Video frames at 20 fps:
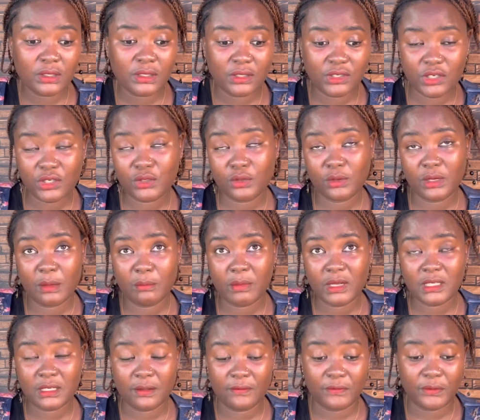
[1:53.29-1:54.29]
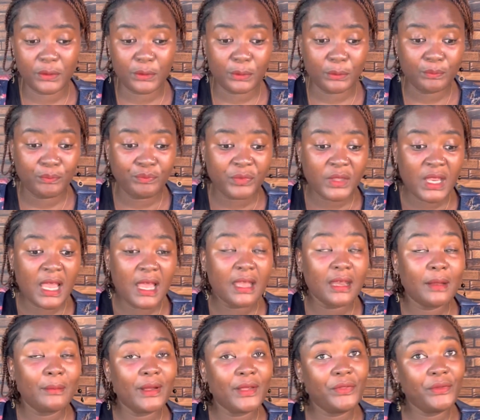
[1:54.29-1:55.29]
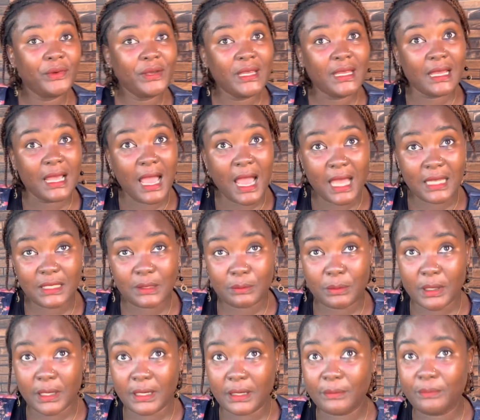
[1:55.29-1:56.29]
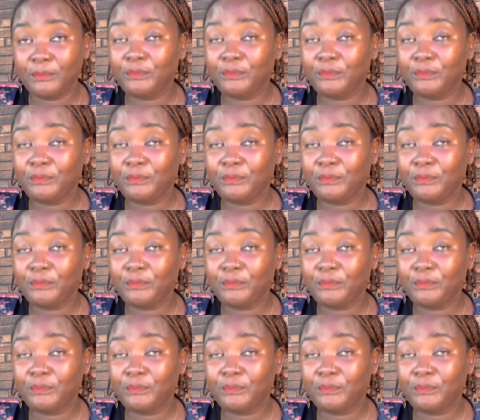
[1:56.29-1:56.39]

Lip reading: just to name but a few. Number 3, heartburn.